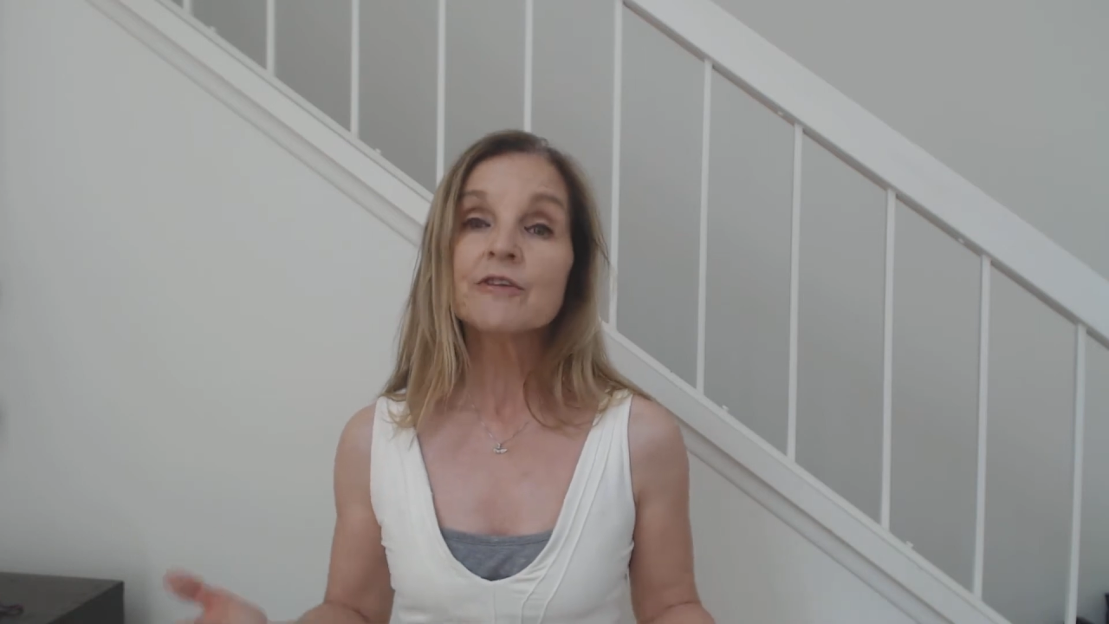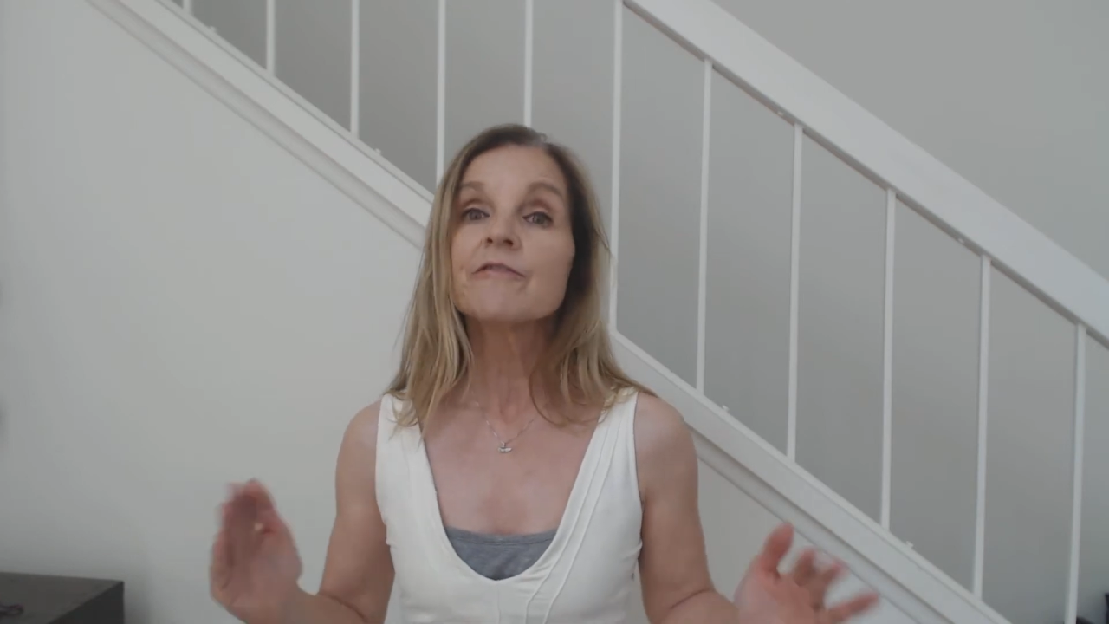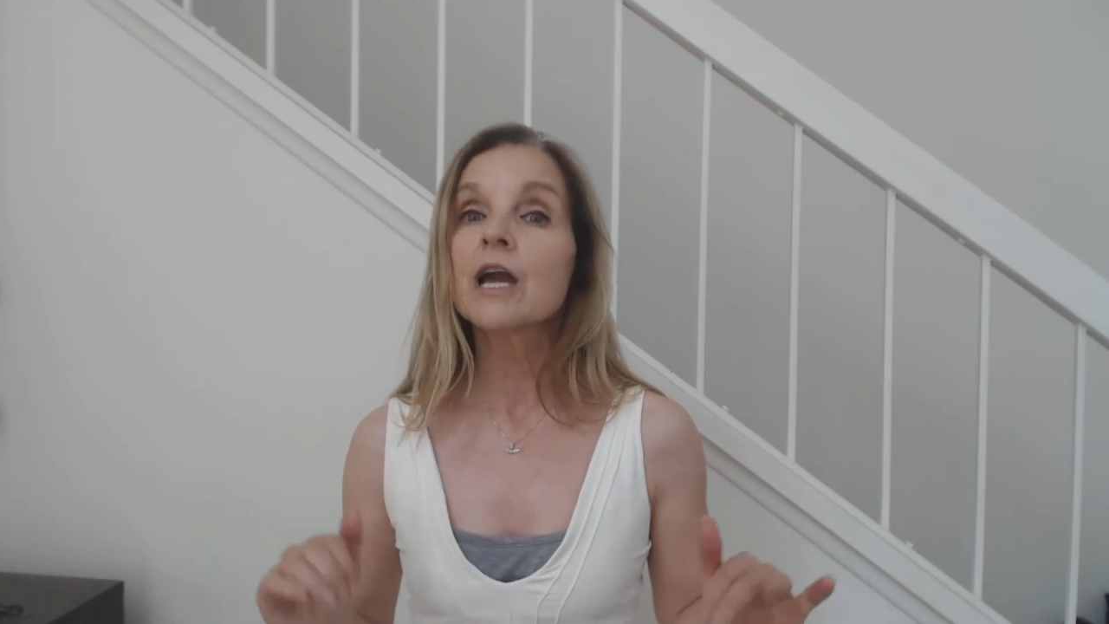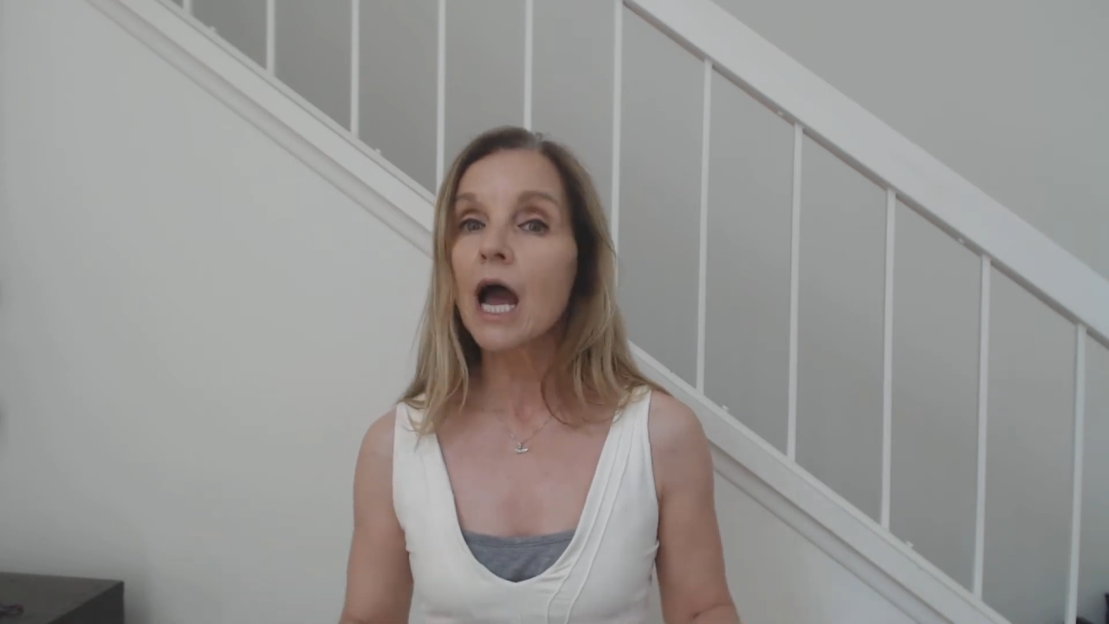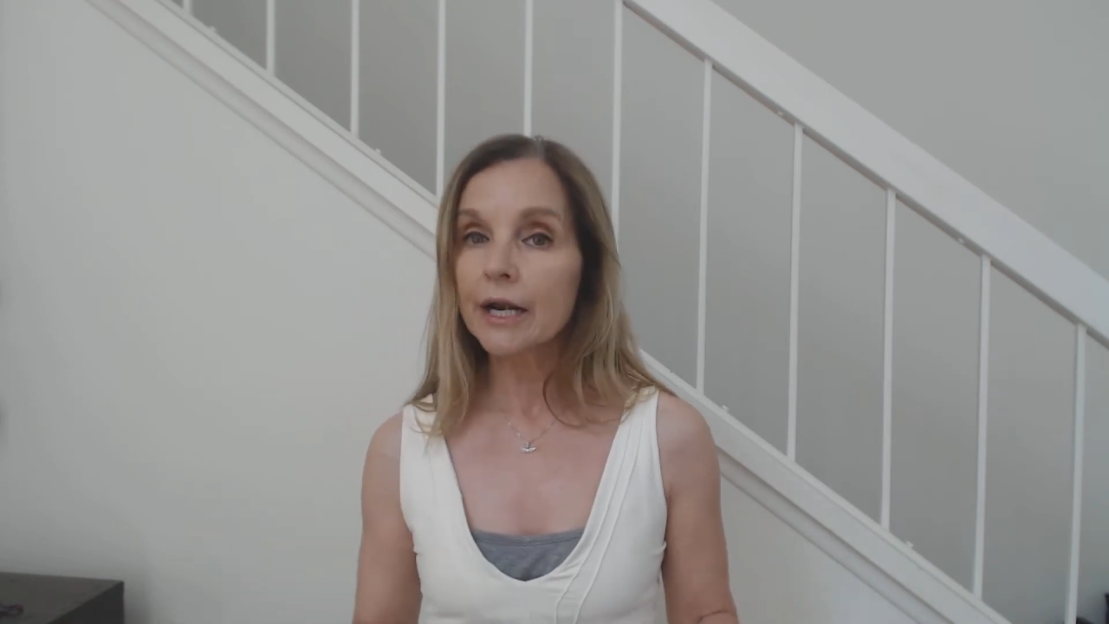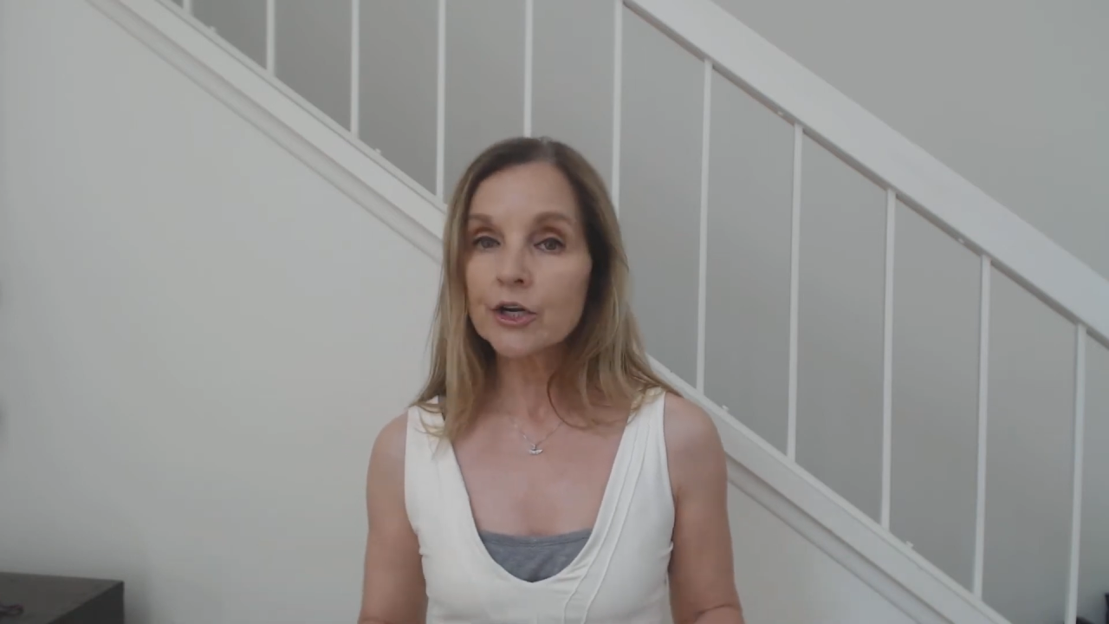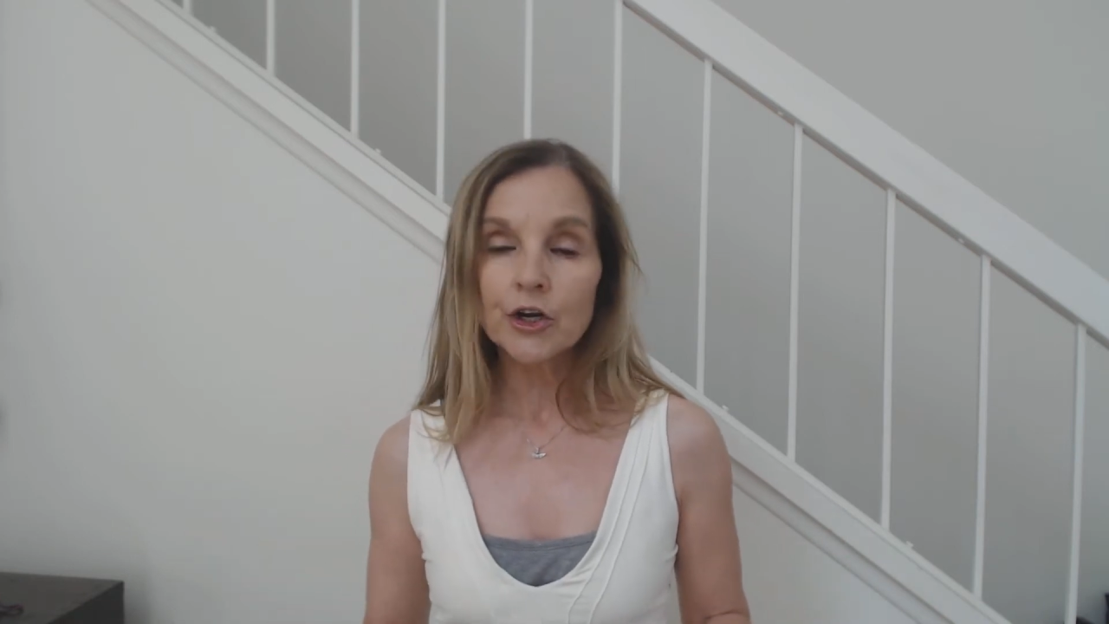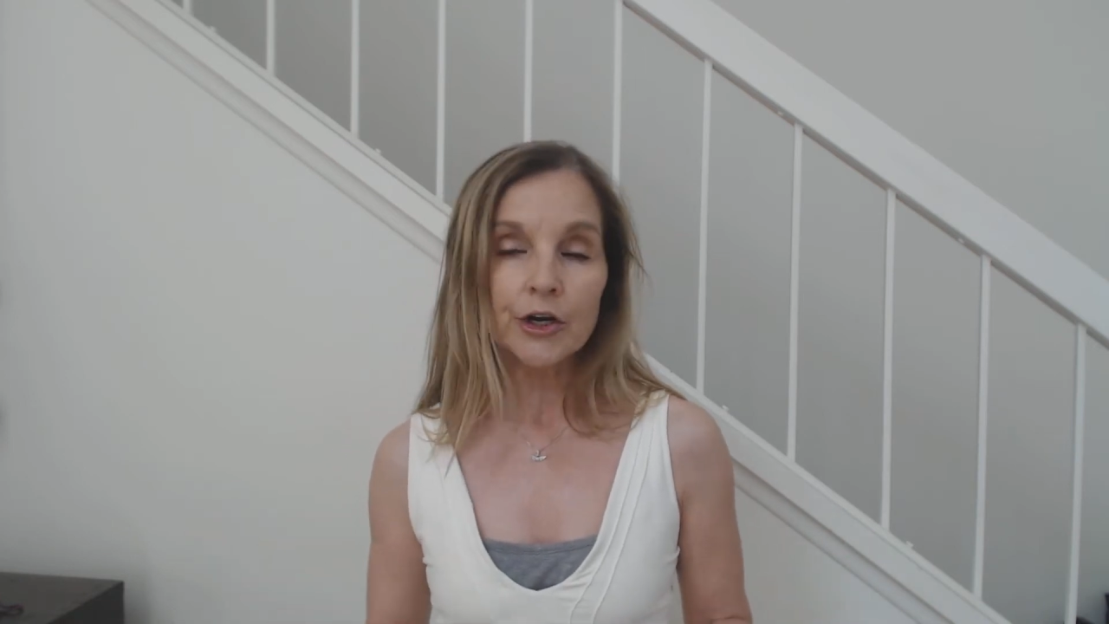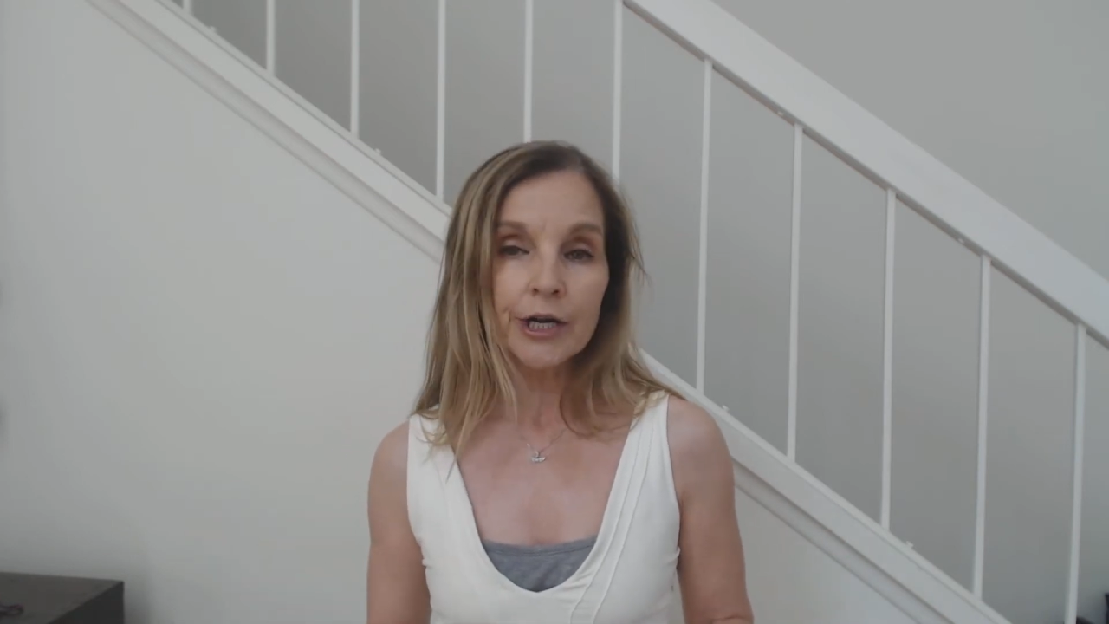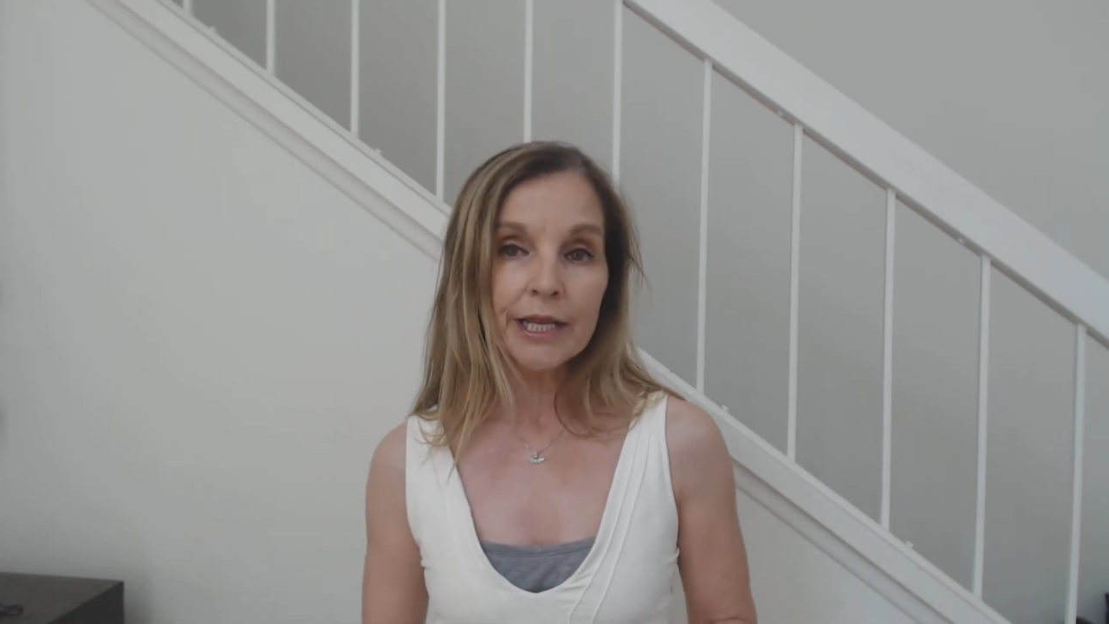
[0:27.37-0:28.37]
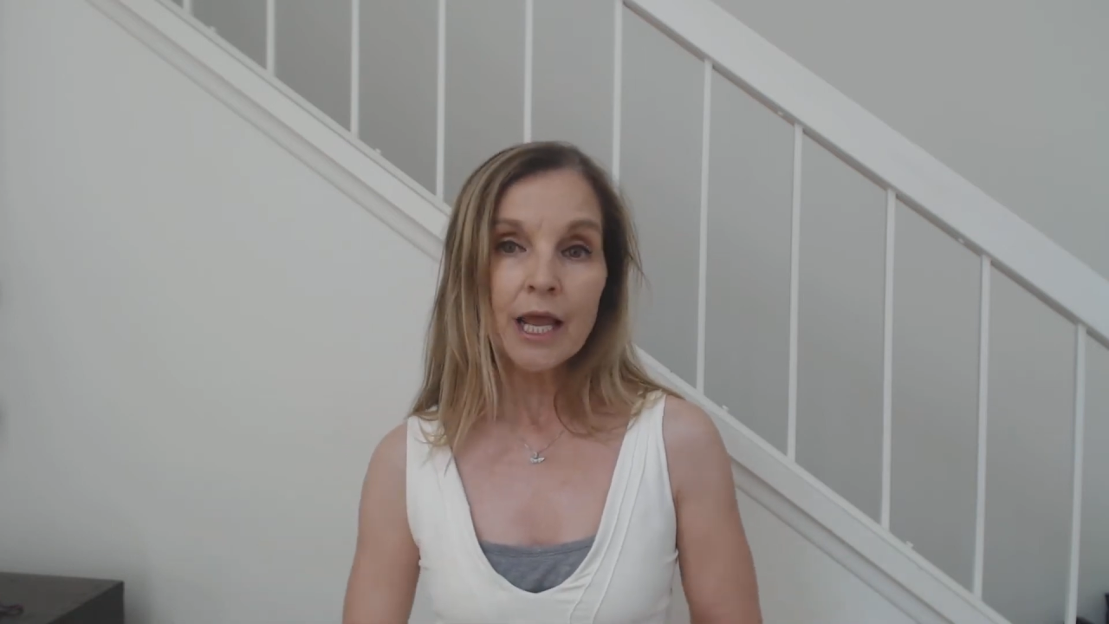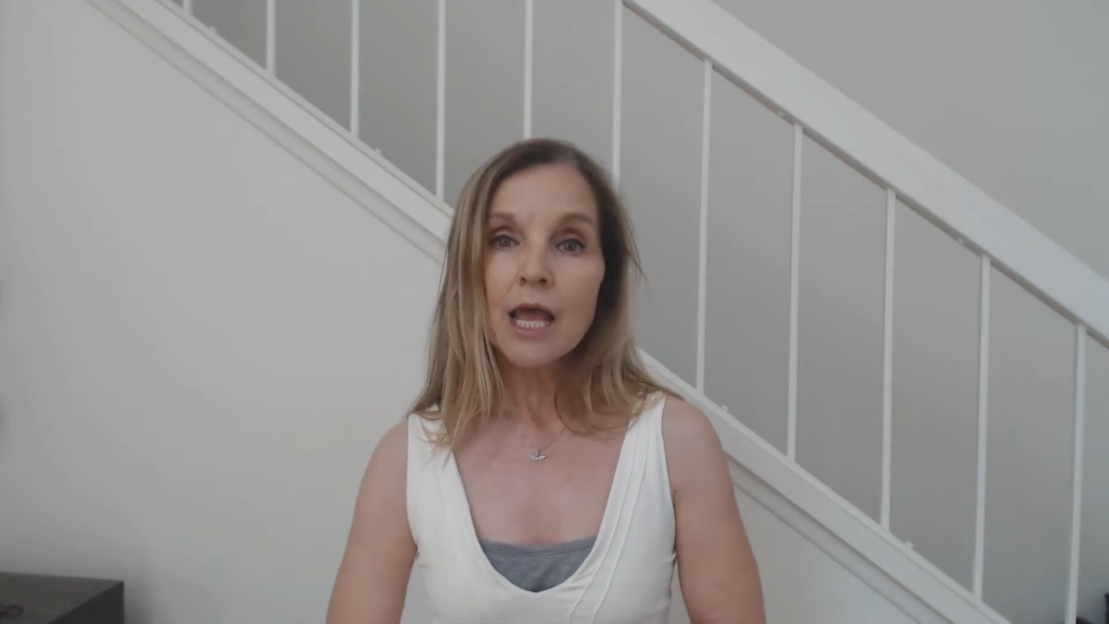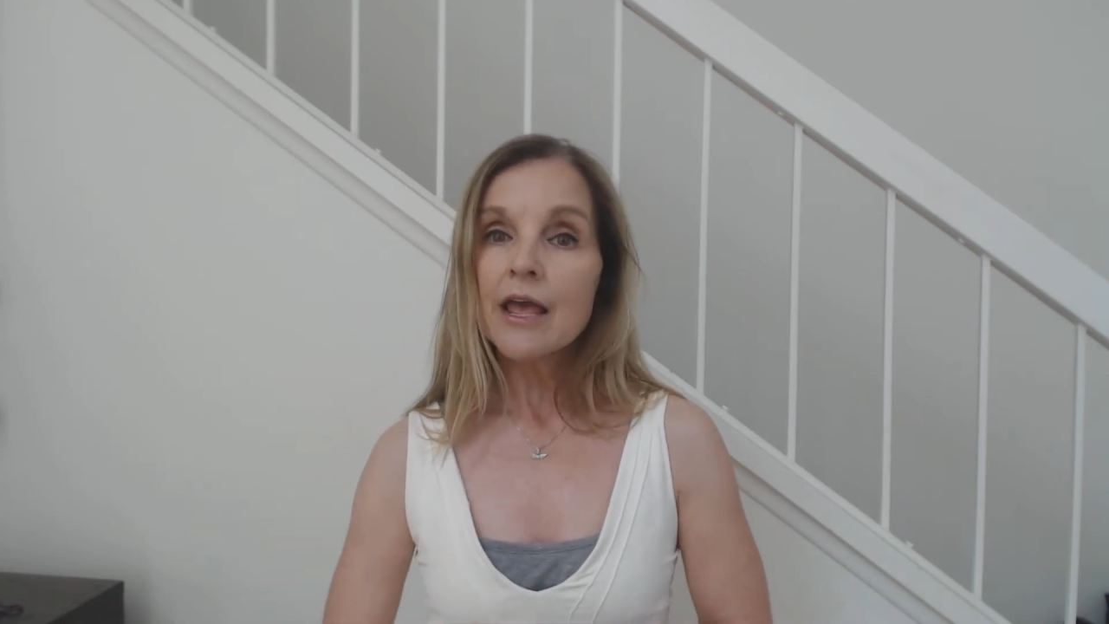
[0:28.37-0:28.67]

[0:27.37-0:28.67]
You've got to hurry.